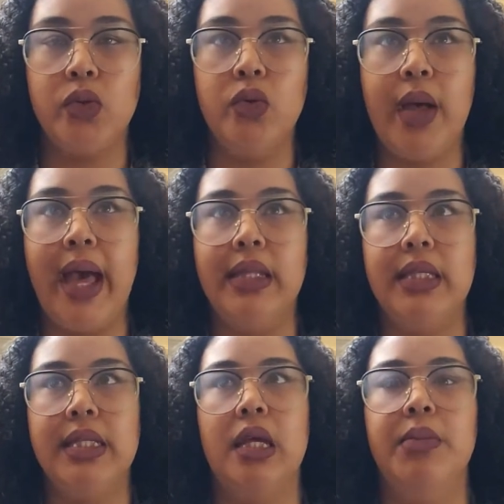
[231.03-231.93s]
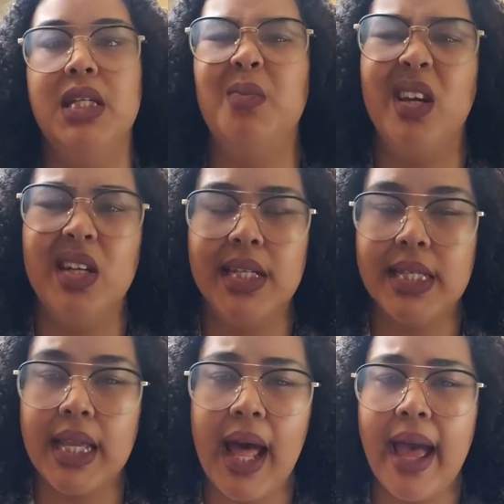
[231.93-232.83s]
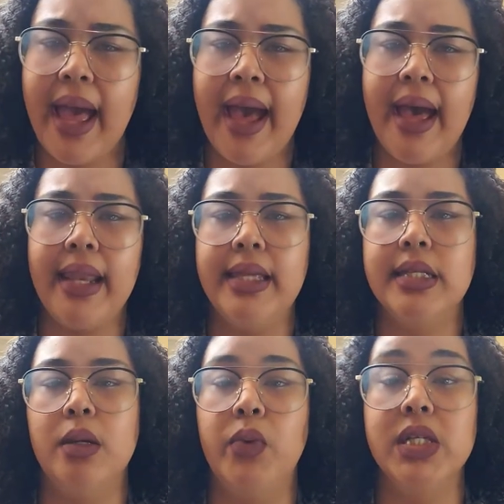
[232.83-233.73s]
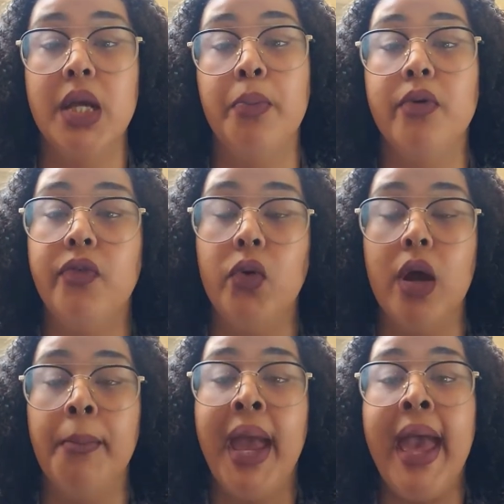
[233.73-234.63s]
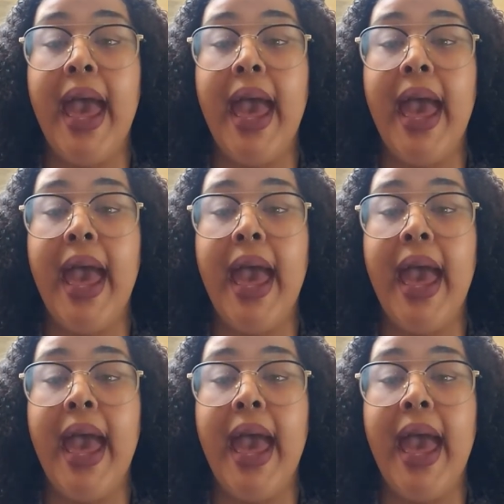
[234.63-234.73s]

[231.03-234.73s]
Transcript: who had the same experience that I had in some way, shape, or form,